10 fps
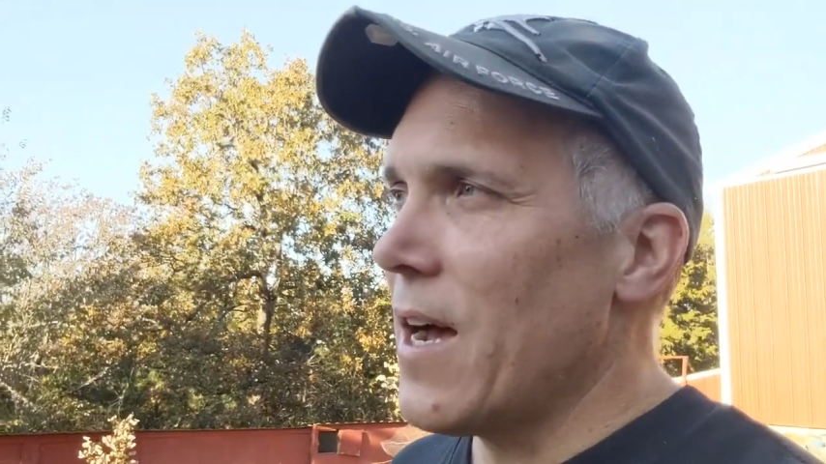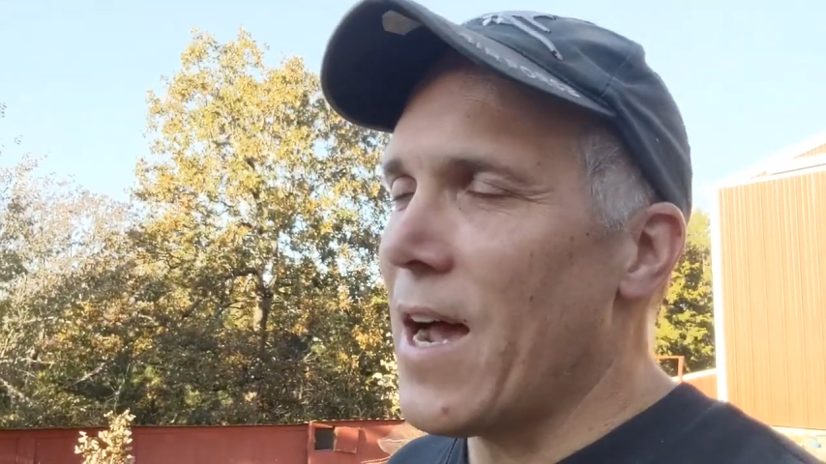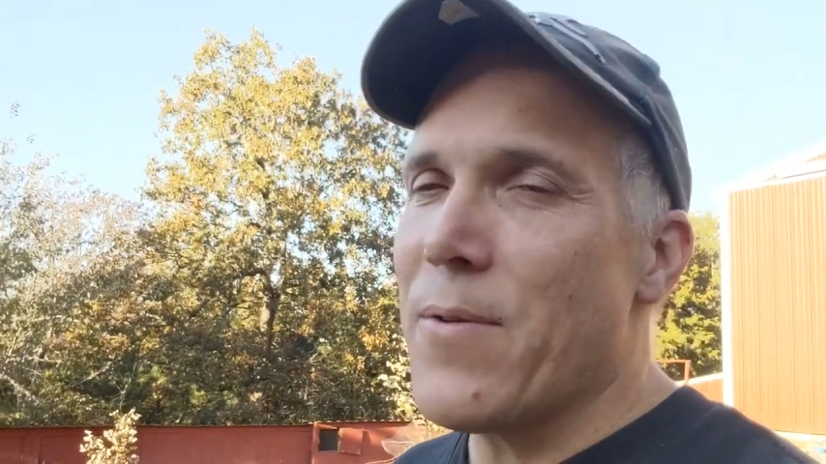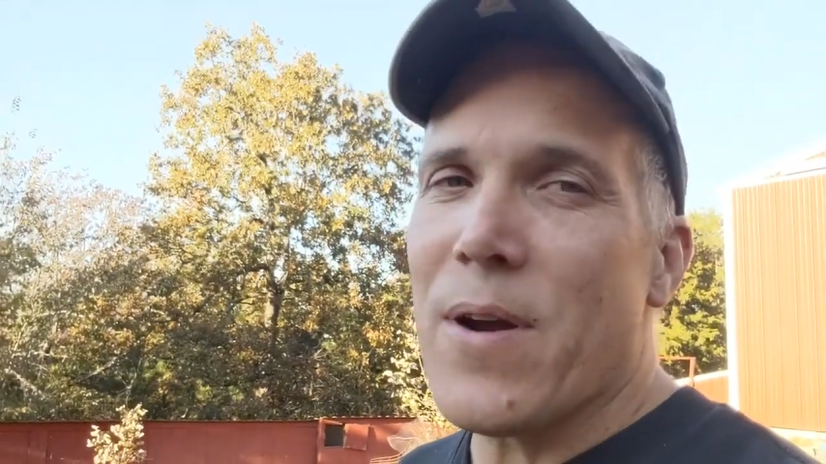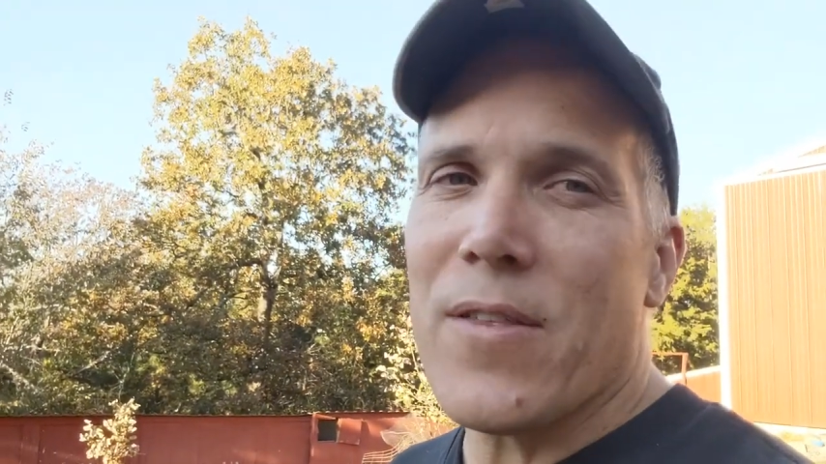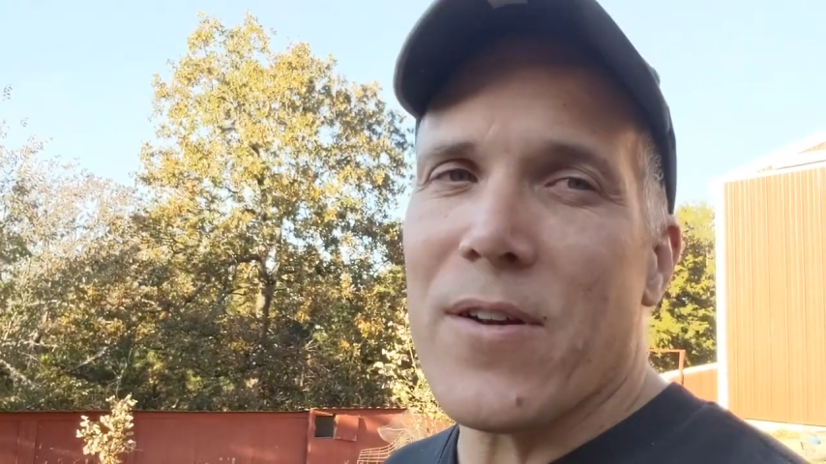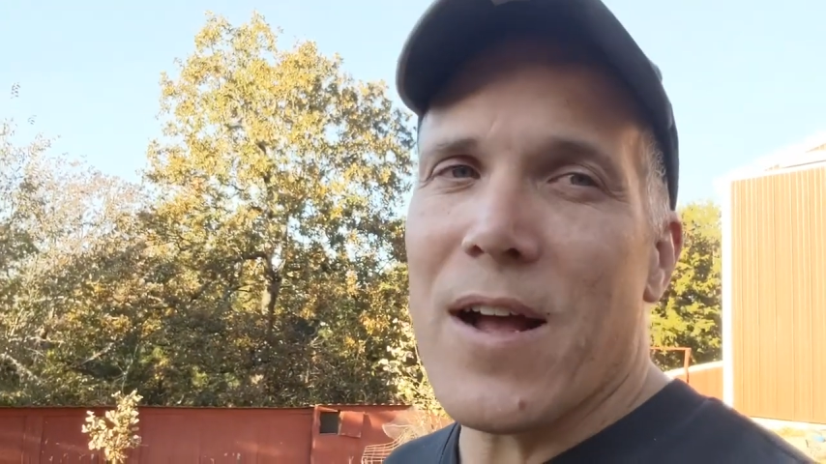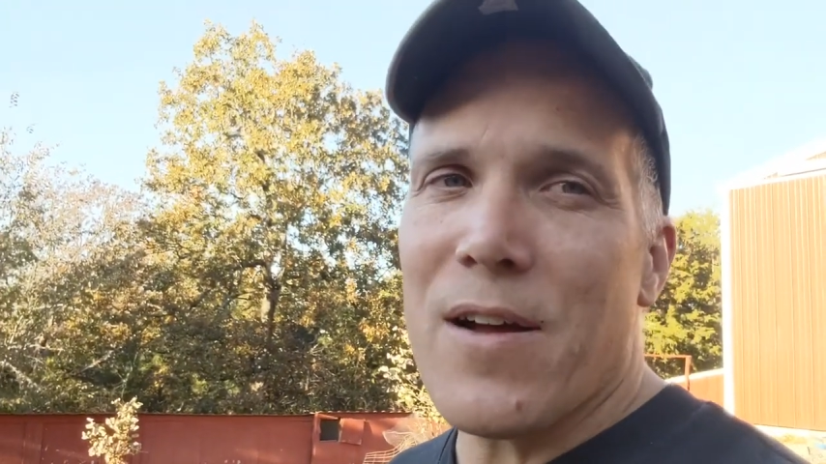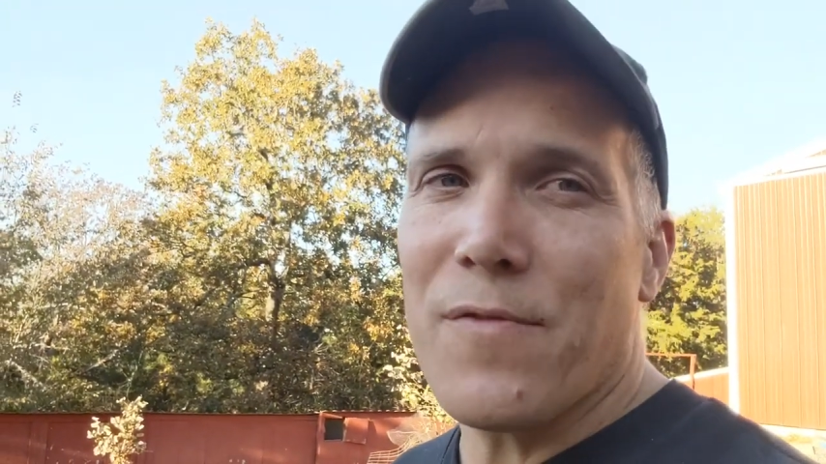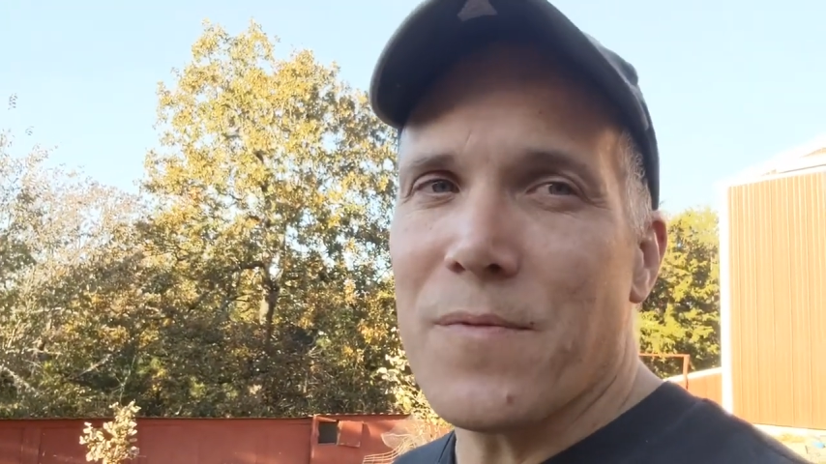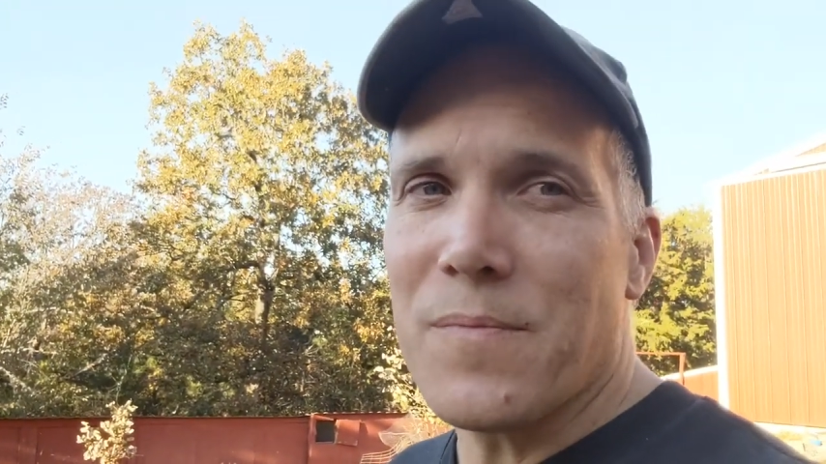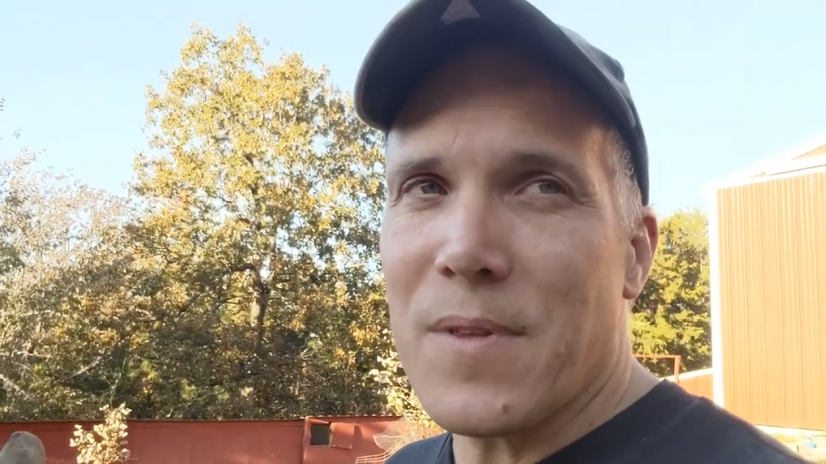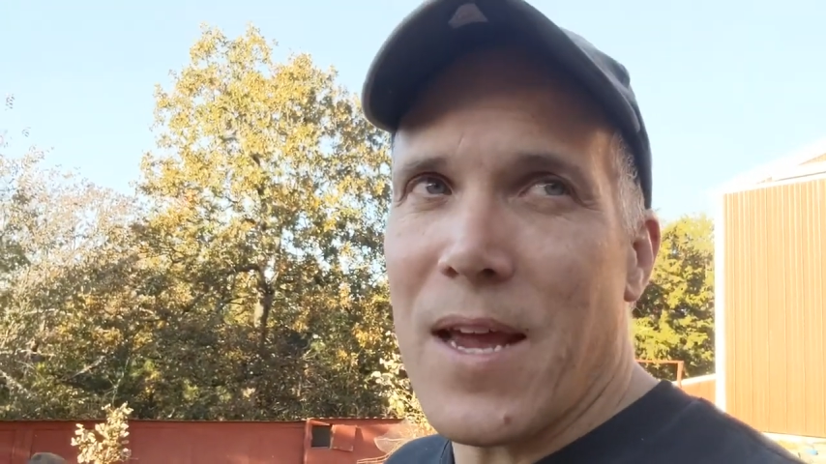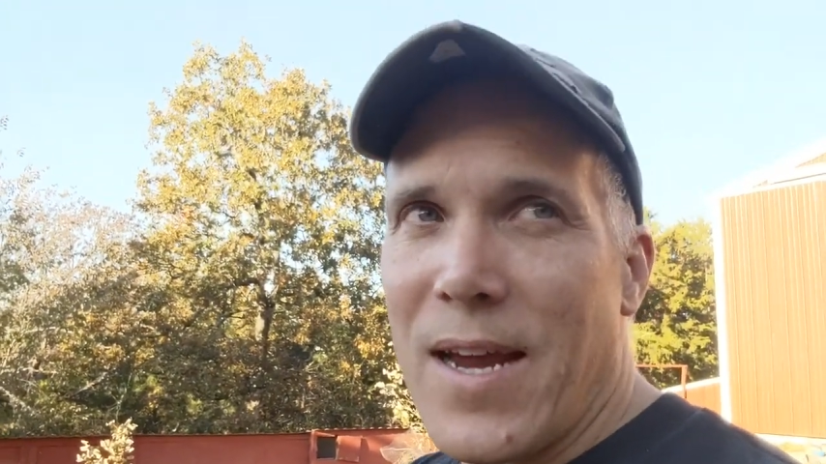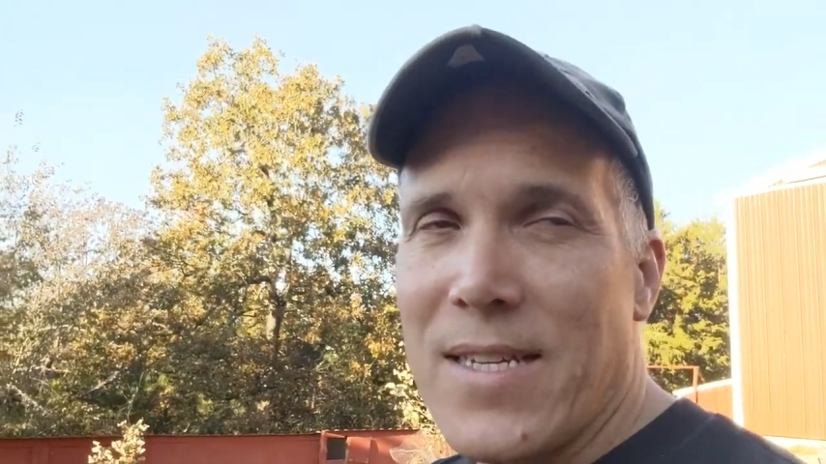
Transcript: I'd rather have the hay